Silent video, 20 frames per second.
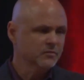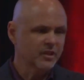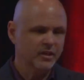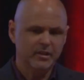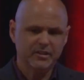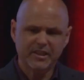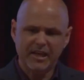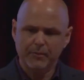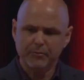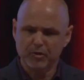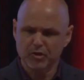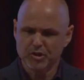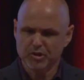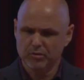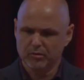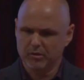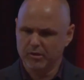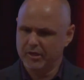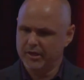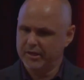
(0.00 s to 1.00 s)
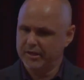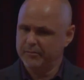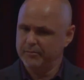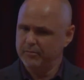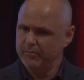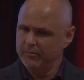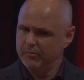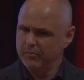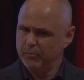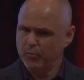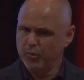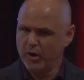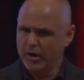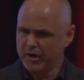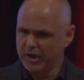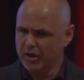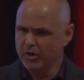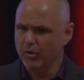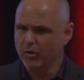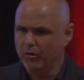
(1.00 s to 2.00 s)
I tapped her shoulder and I brought
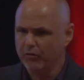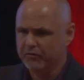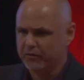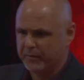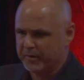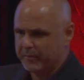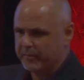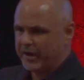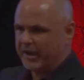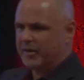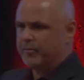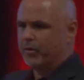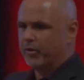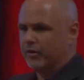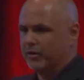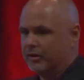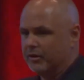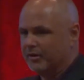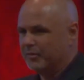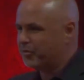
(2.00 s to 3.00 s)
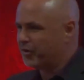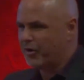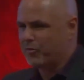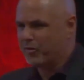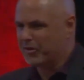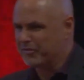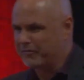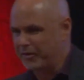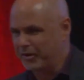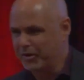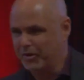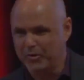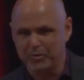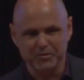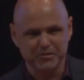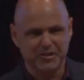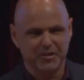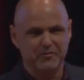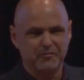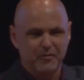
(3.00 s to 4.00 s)
a goal from the back burner. I brought one of our
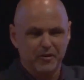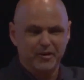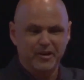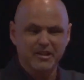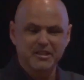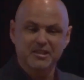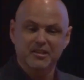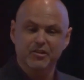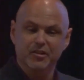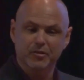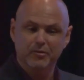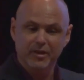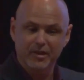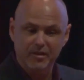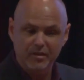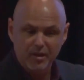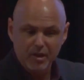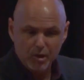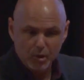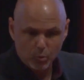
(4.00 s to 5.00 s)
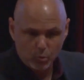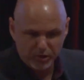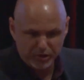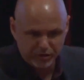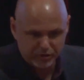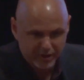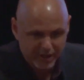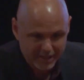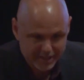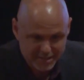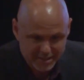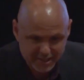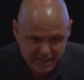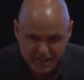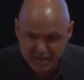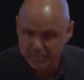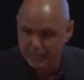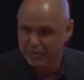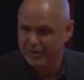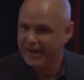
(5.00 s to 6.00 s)
goals to the front and I said, you know what? When you're not sick
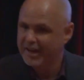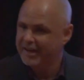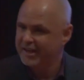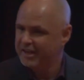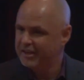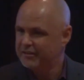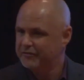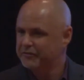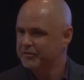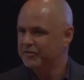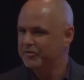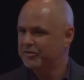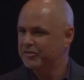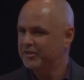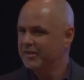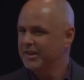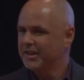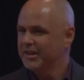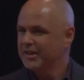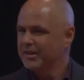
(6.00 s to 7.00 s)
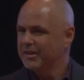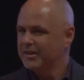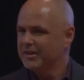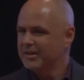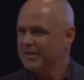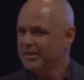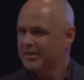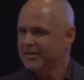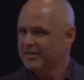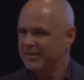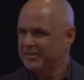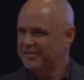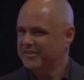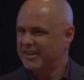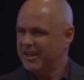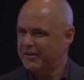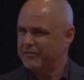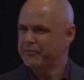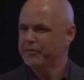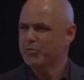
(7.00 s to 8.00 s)
anymore, not if, because doesn't
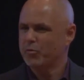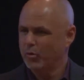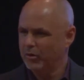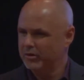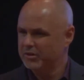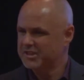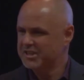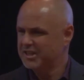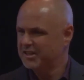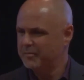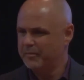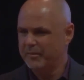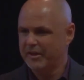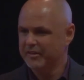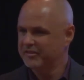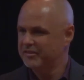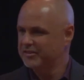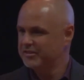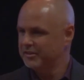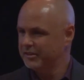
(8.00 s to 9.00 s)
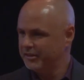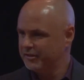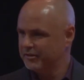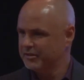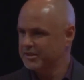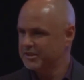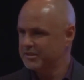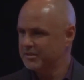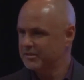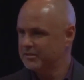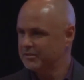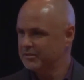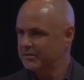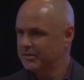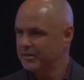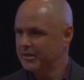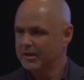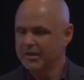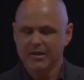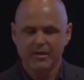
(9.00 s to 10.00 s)
every word send a message, leaders?
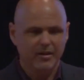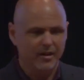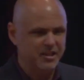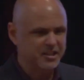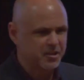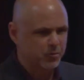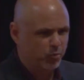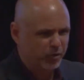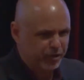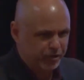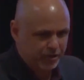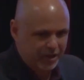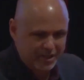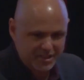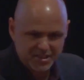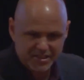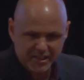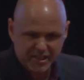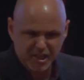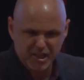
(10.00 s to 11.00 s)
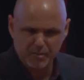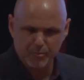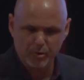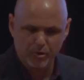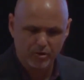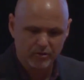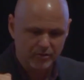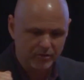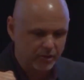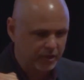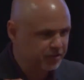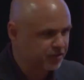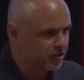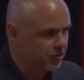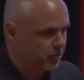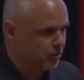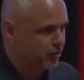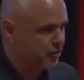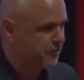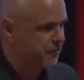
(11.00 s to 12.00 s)
I said, when you're not sick anymore, let's go
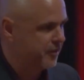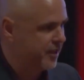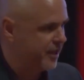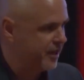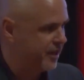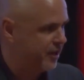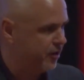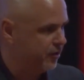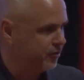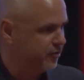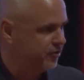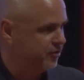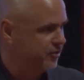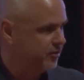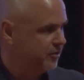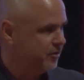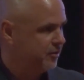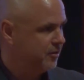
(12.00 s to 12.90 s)
look for that house.